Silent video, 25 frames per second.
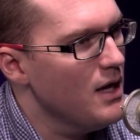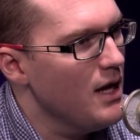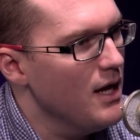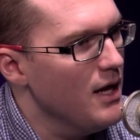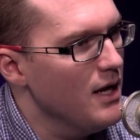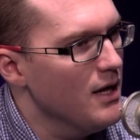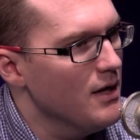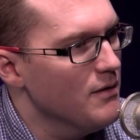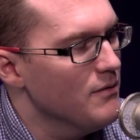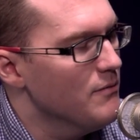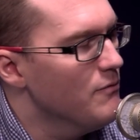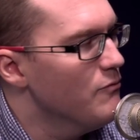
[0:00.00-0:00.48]

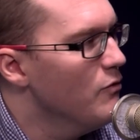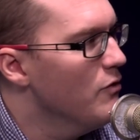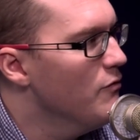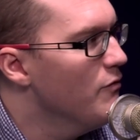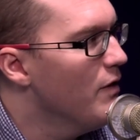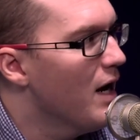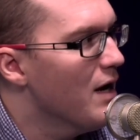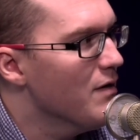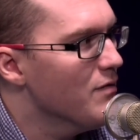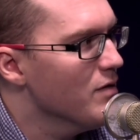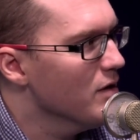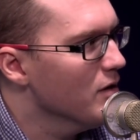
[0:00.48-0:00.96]
and
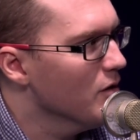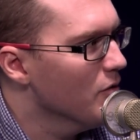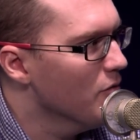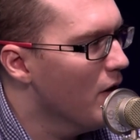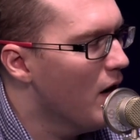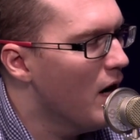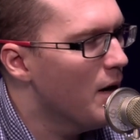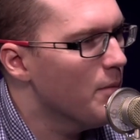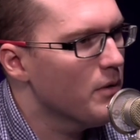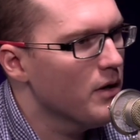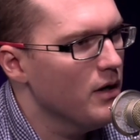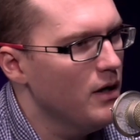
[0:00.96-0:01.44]
reviving the
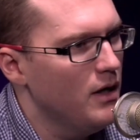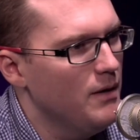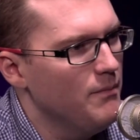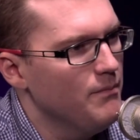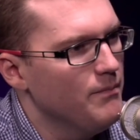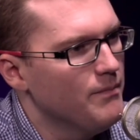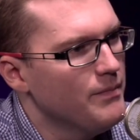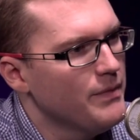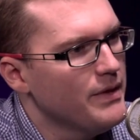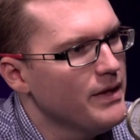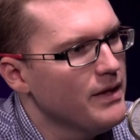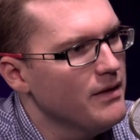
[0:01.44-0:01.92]
rom
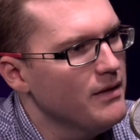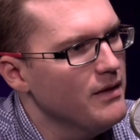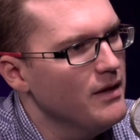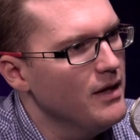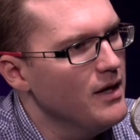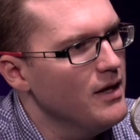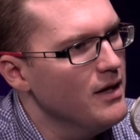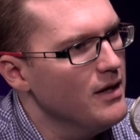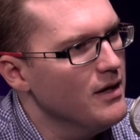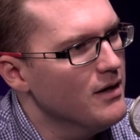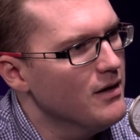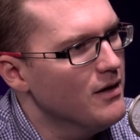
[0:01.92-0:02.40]
com.
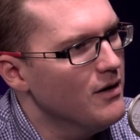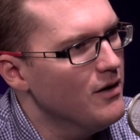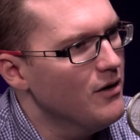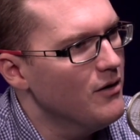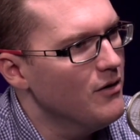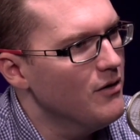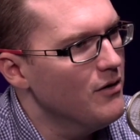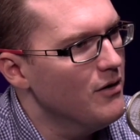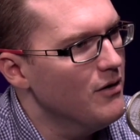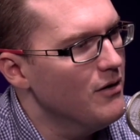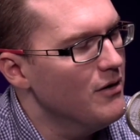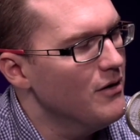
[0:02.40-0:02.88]
They
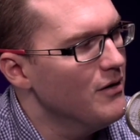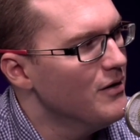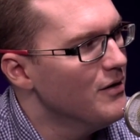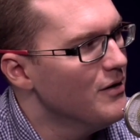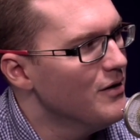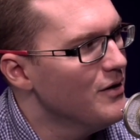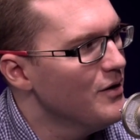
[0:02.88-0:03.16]
are